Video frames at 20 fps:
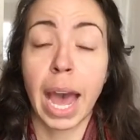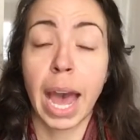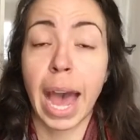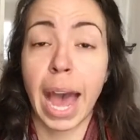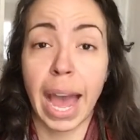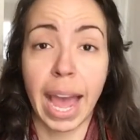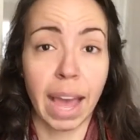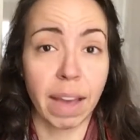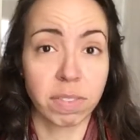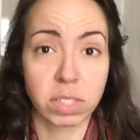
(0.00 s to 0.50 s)
I
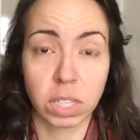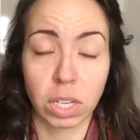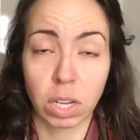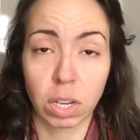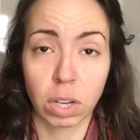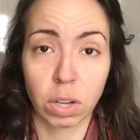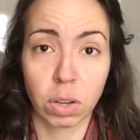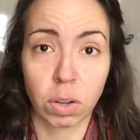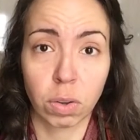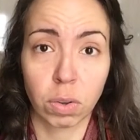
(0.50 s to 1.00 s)
have to
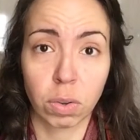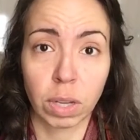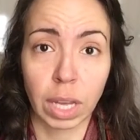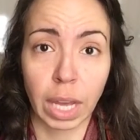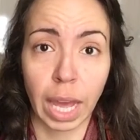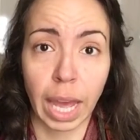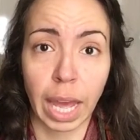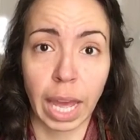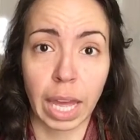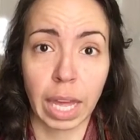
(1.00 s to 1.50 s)
go
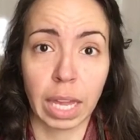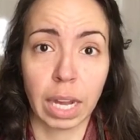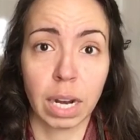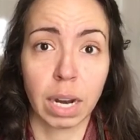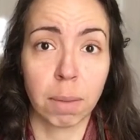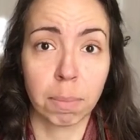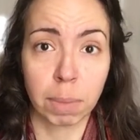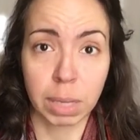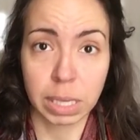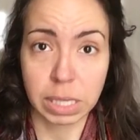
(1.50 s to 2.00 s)
get
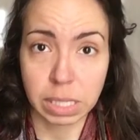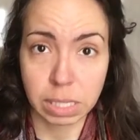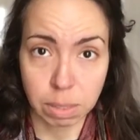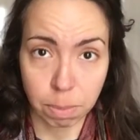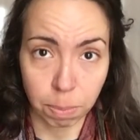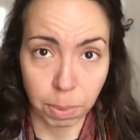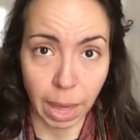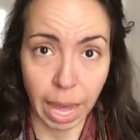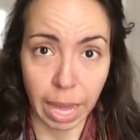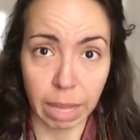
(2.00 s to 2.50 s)
a month's
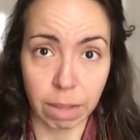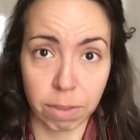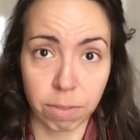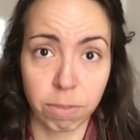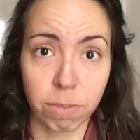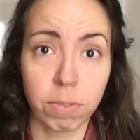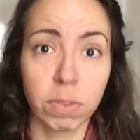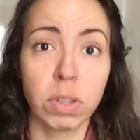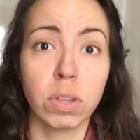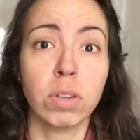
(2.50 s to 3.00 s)
supply of
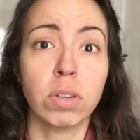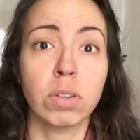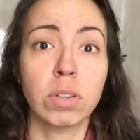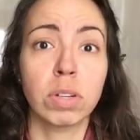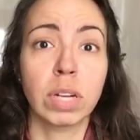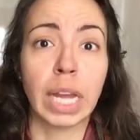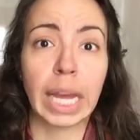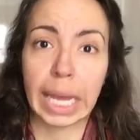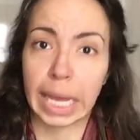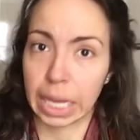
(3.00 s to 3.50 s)

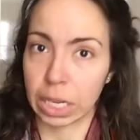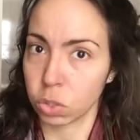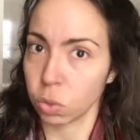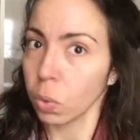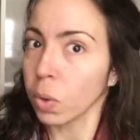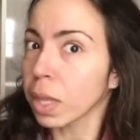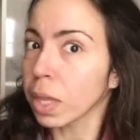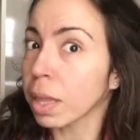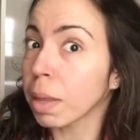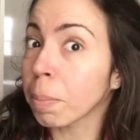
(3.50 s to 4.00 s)
food and
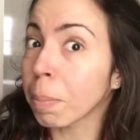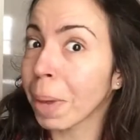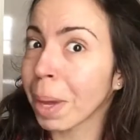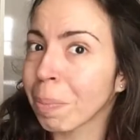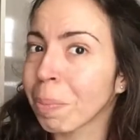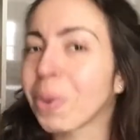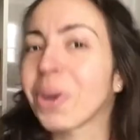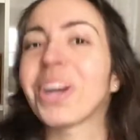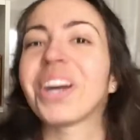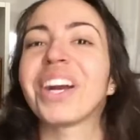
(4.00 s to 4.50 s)
toilet
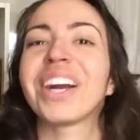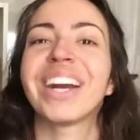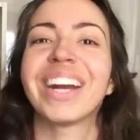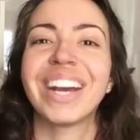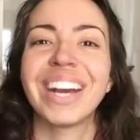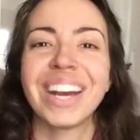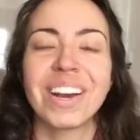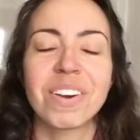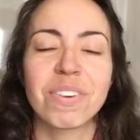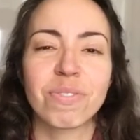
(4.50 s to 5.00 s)
paper
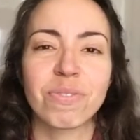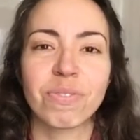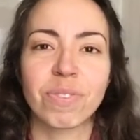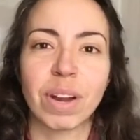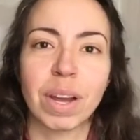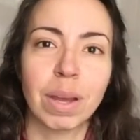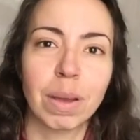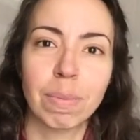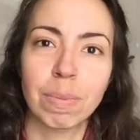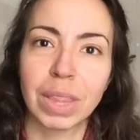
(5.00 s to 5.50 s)

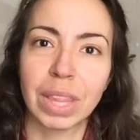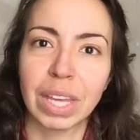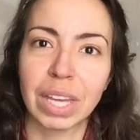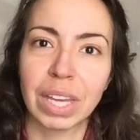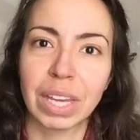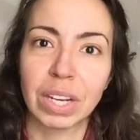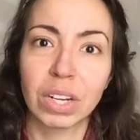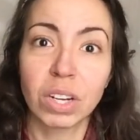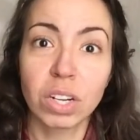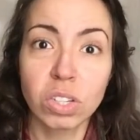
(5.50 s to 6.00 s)
from
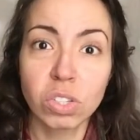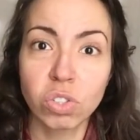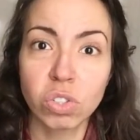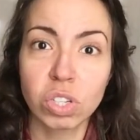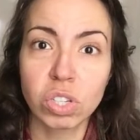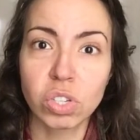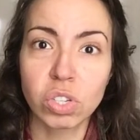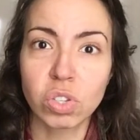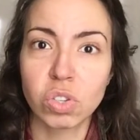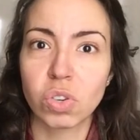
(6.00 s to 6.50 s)
the
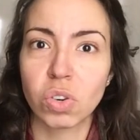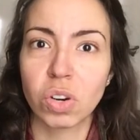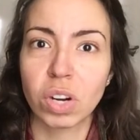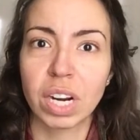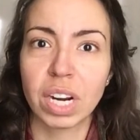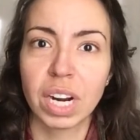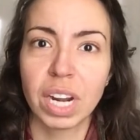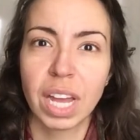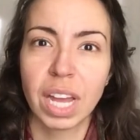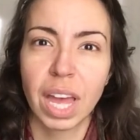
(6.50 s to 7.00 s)
grocery
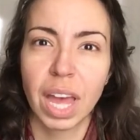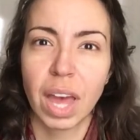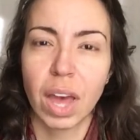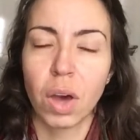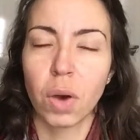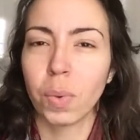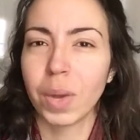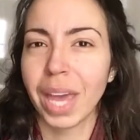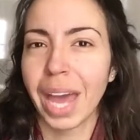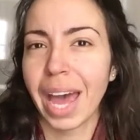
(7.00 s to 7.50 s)
store.
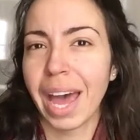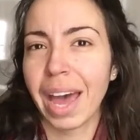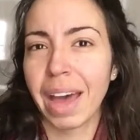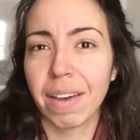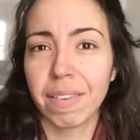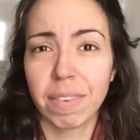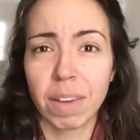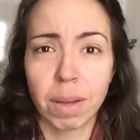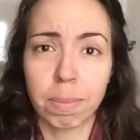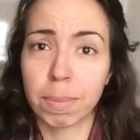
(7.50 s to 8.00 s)
We
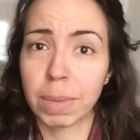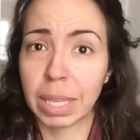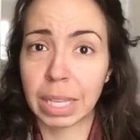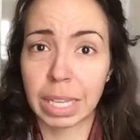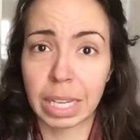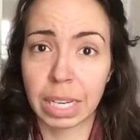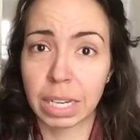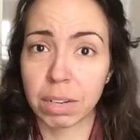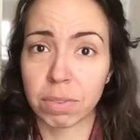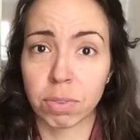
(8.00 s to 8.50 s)
have a
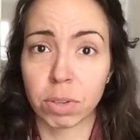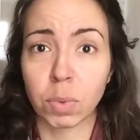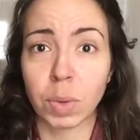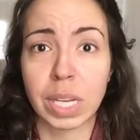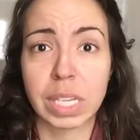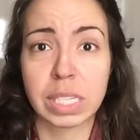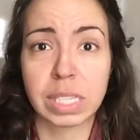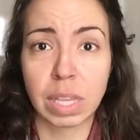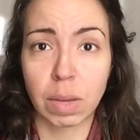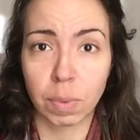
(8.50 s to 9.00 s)
million different
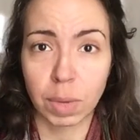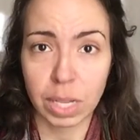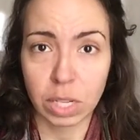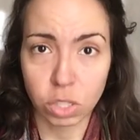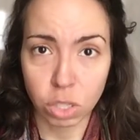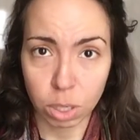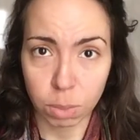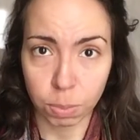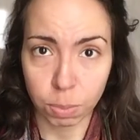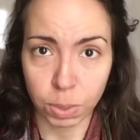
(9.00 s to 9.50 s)
ways that we
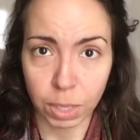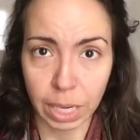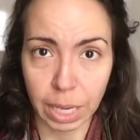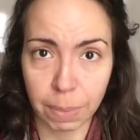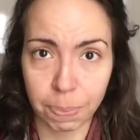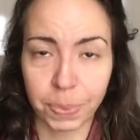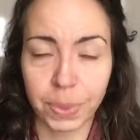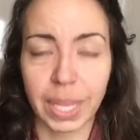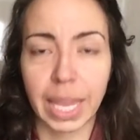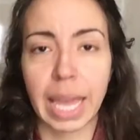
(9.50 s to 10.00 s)
interpret it.
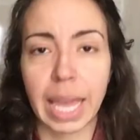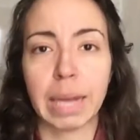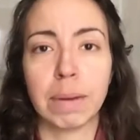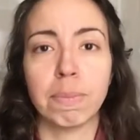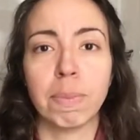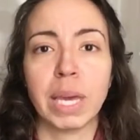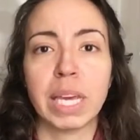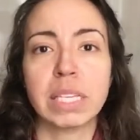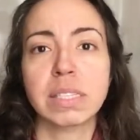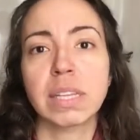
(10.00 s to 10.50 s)
And
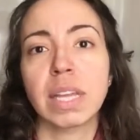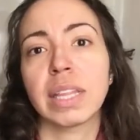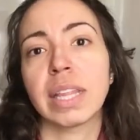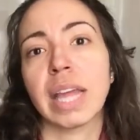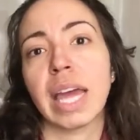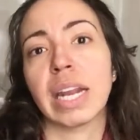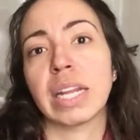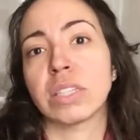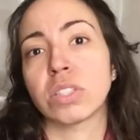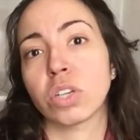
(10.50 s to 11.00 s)
based on
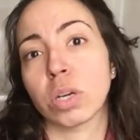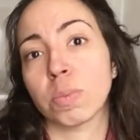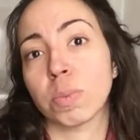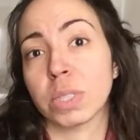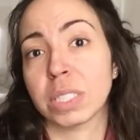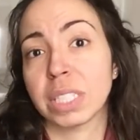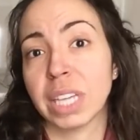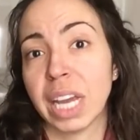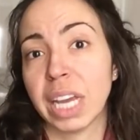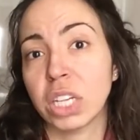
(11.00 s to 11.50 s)
that
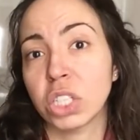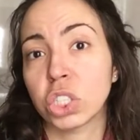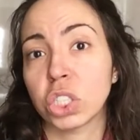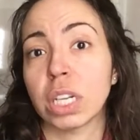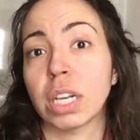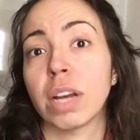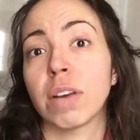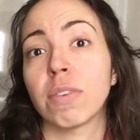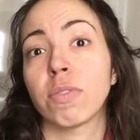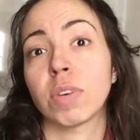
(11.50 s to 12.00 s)

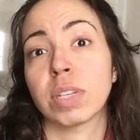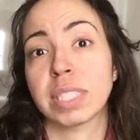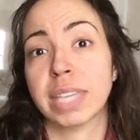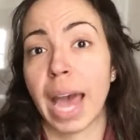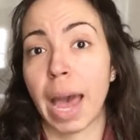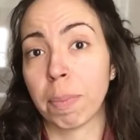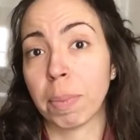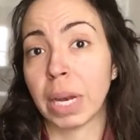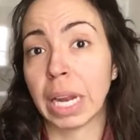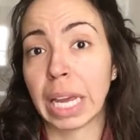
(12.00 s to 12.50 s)
interpretation of what's
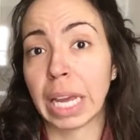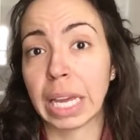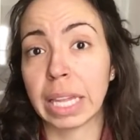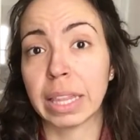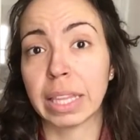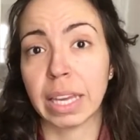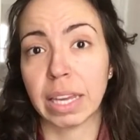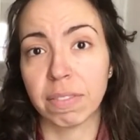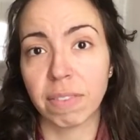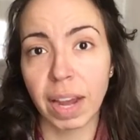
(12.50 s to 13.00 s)
happening in
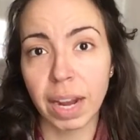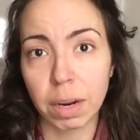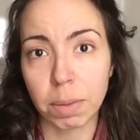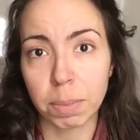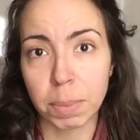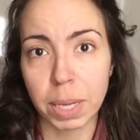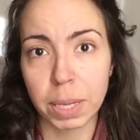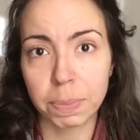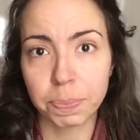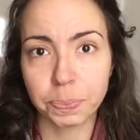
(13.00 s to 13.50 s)
the
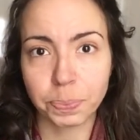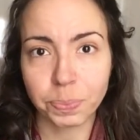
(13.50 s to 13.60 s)
environment,